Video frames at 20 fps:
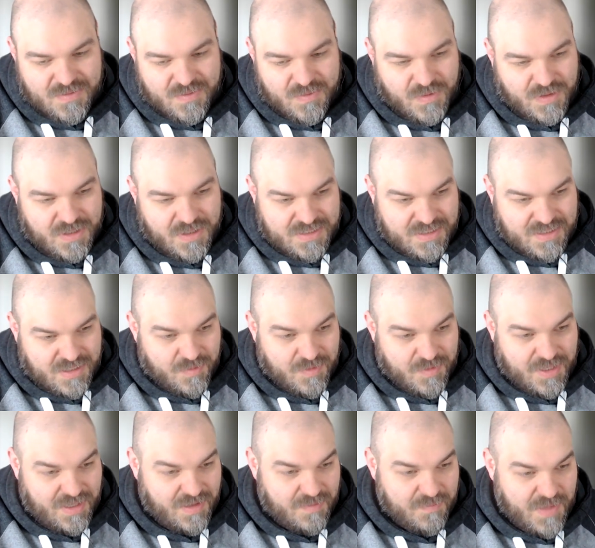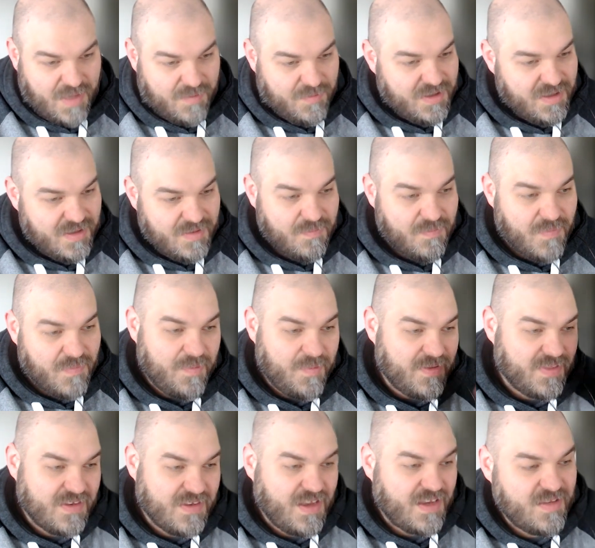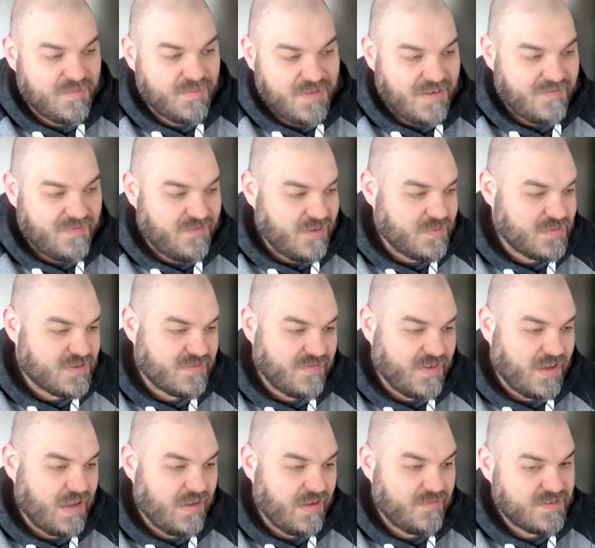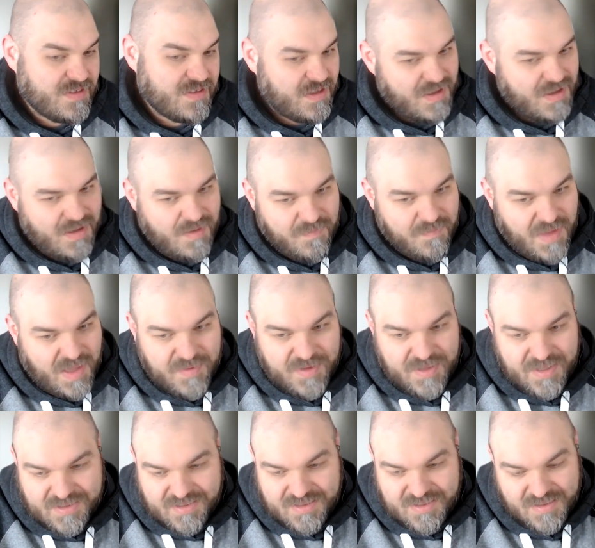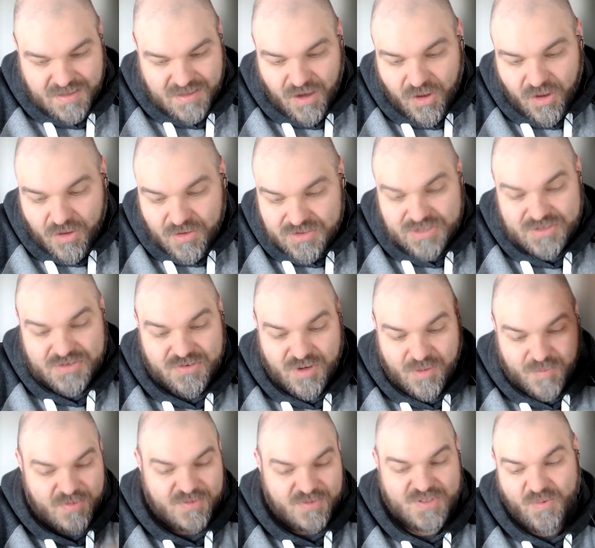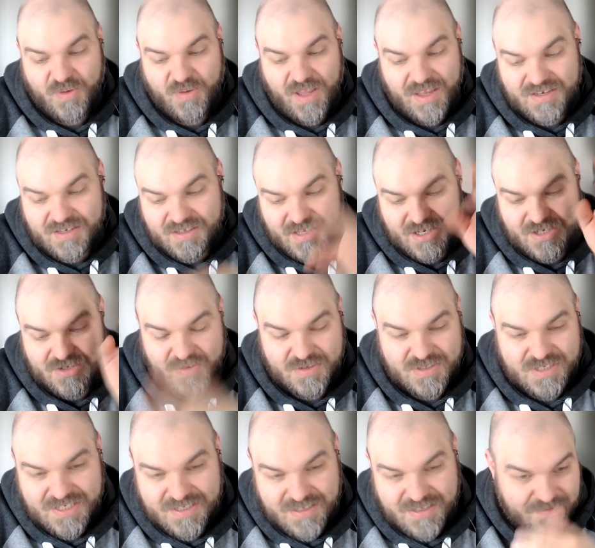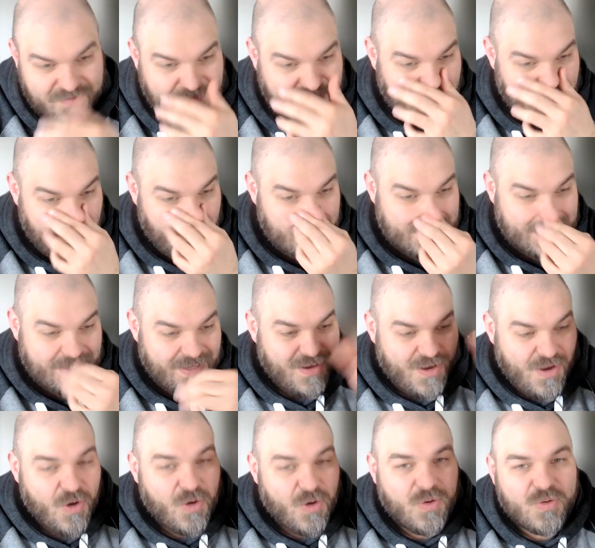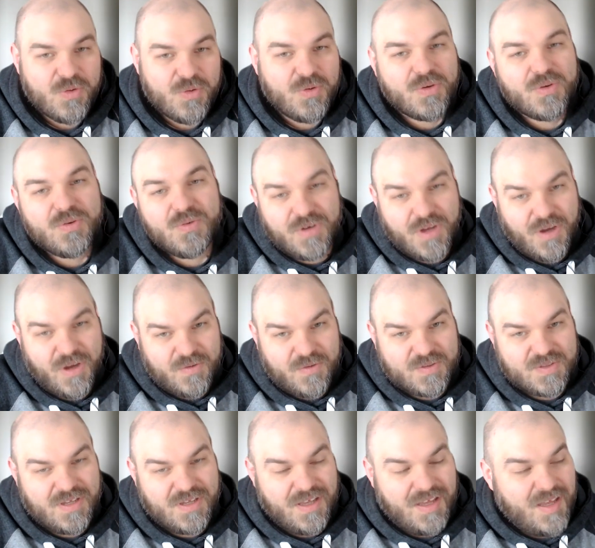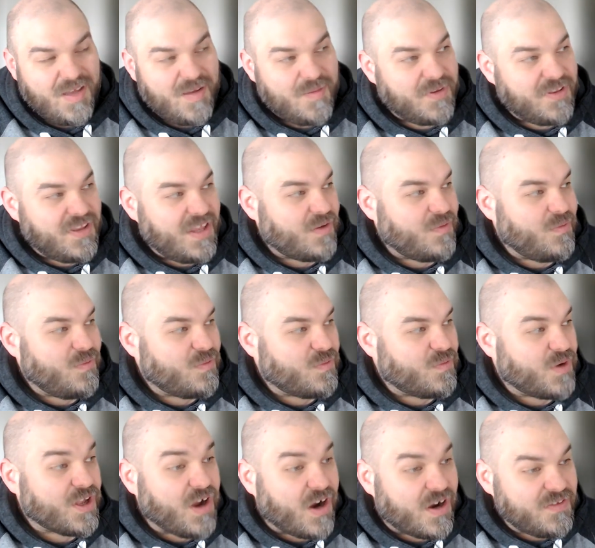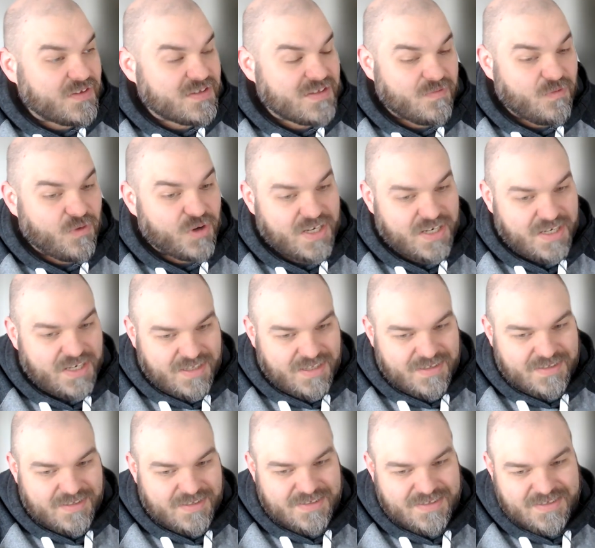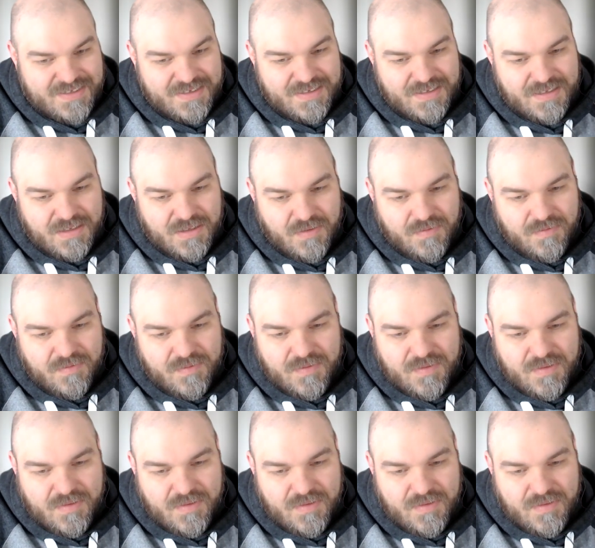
what it's going to be. Maybe the 90-minute film survives, maybe it all just crumbles away into like short TikTok videos, who knows. But like regardless of what it is, the